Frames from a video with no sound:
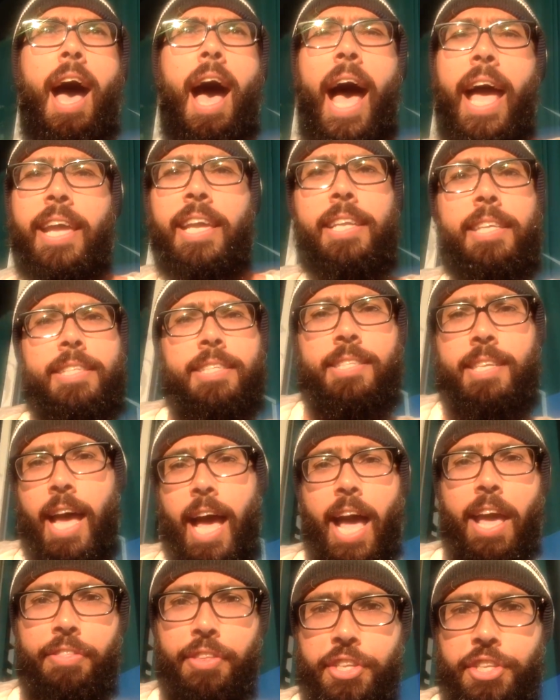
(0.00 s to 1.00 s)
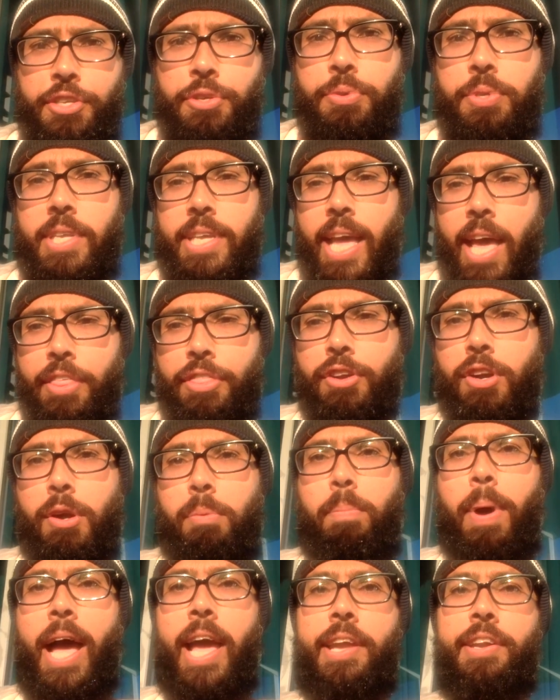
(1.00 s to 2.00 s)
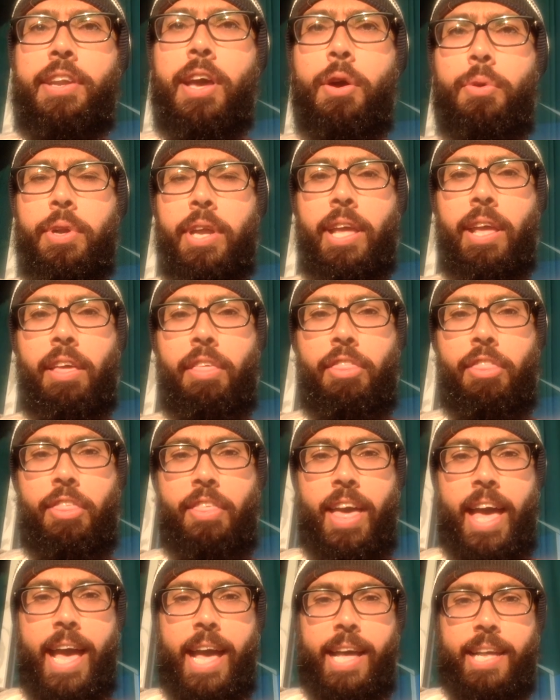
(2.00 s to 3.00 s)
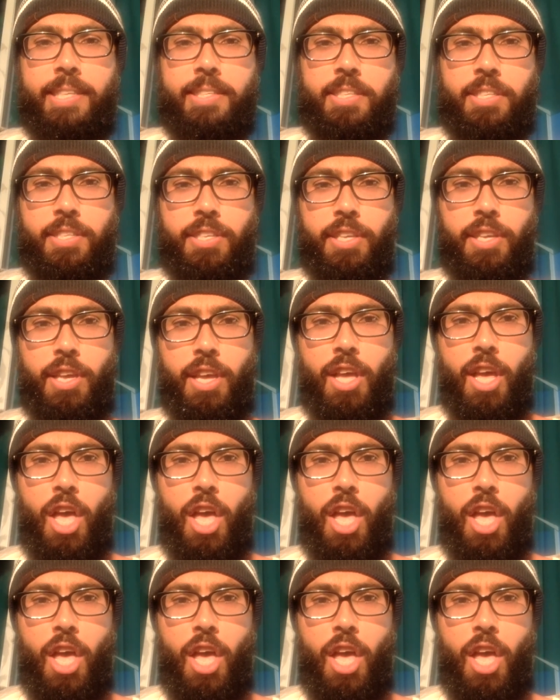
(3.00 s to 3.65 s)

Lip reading: I can tie the two together by noting that